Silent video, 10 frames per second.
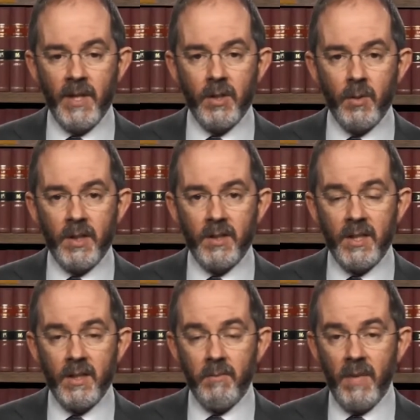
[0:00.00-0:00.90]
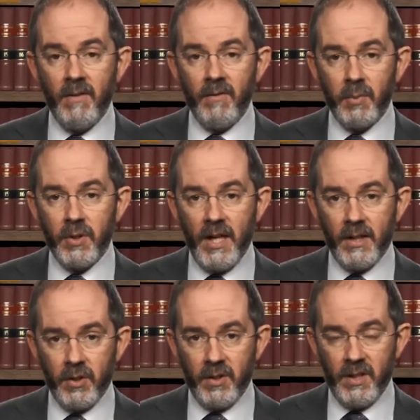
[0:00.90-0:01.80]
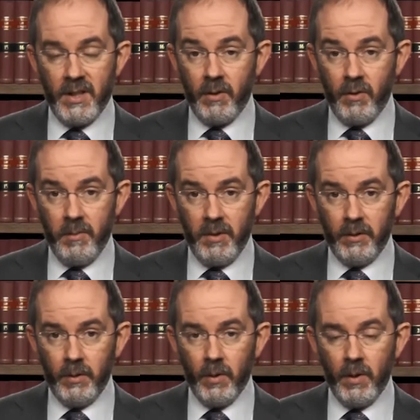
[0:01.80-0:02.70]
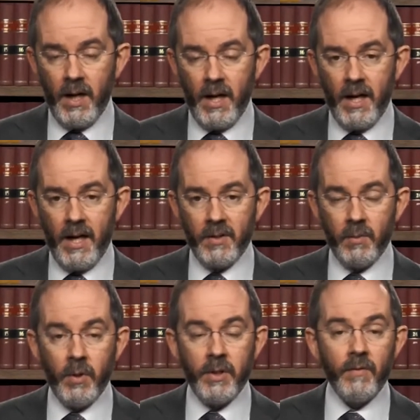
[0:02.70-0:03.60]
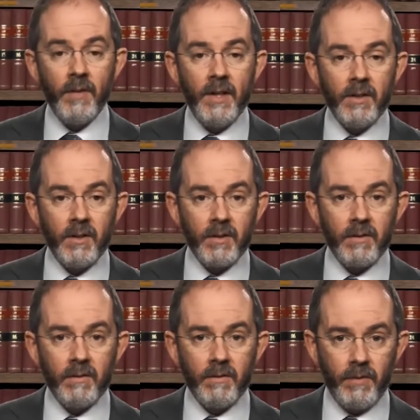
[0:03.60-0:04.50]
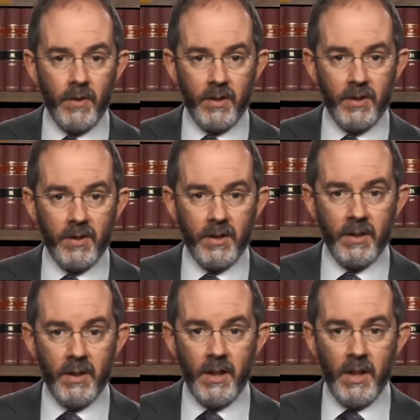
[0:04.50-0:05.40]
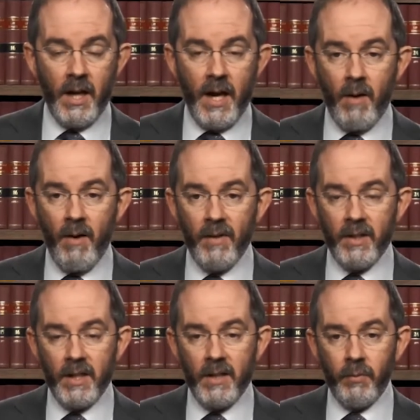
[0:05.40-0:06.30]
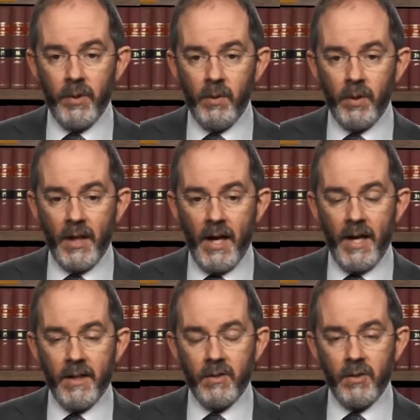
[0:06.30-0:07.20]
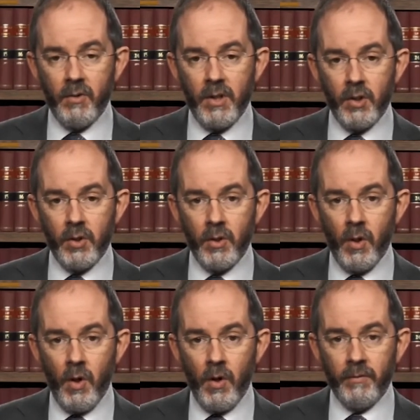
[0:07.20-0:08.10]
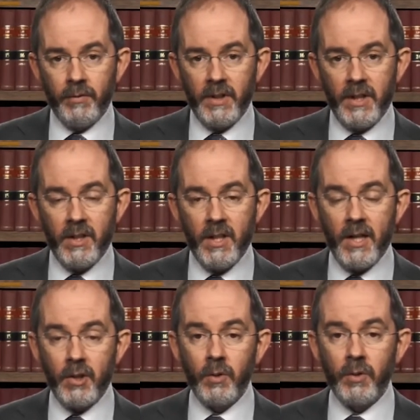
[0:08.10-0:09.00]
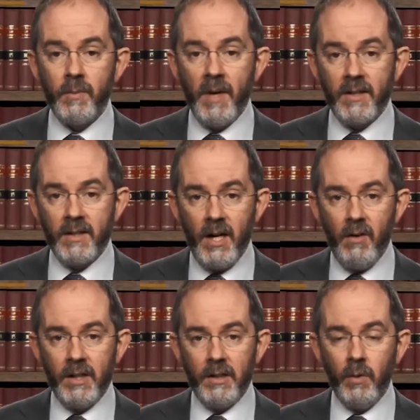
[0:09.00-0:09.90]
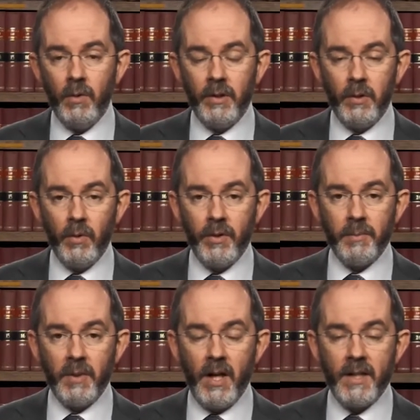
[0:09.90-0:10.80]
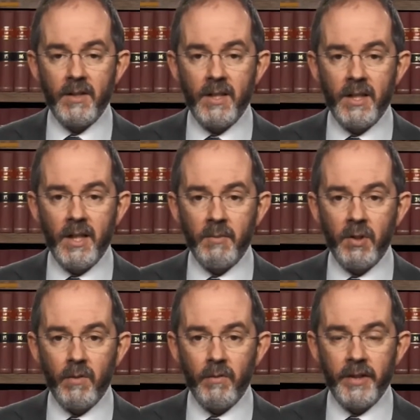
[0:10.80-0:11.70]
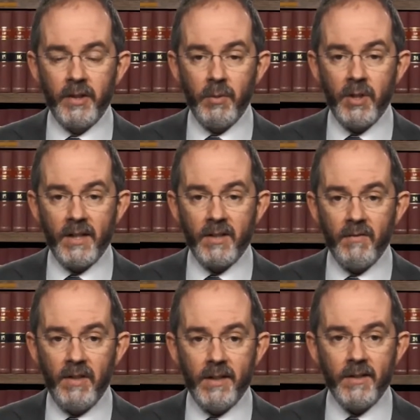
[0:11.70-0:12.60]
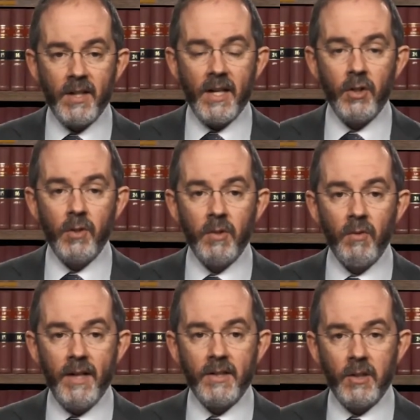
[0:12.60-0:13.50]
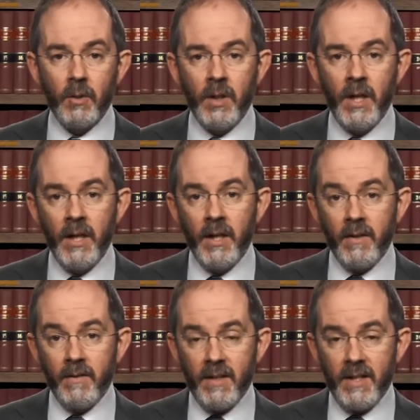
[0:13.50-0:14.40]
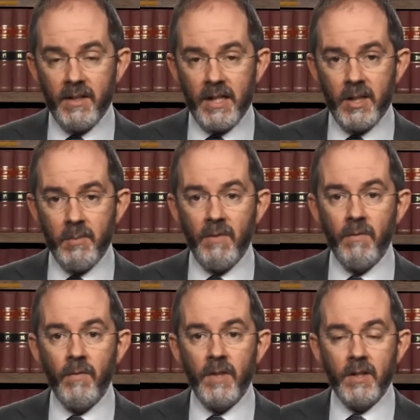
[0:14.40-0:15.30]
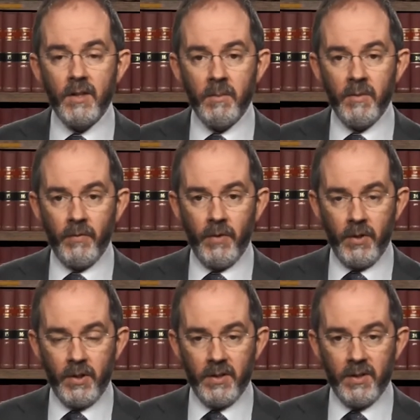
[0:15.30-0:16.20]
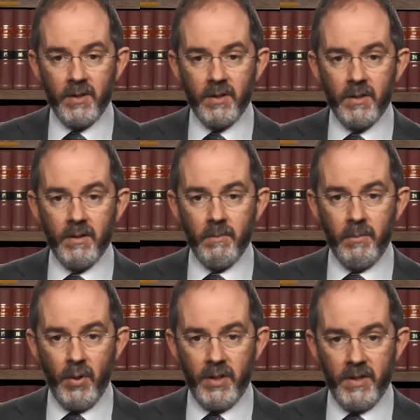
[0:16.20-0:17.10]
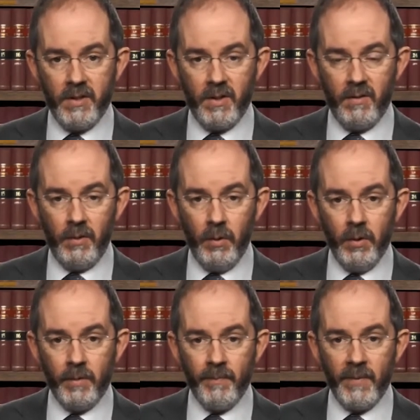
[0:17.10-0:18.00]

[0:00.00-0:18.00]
So we can see that many of the protections in criminal law are, as it were, defendant focused. However, if we look at the tradition of international humanitarian law, the law that applies in armed conflict to protect civilians, and human rights law, these tend to be victim focused bodies of law.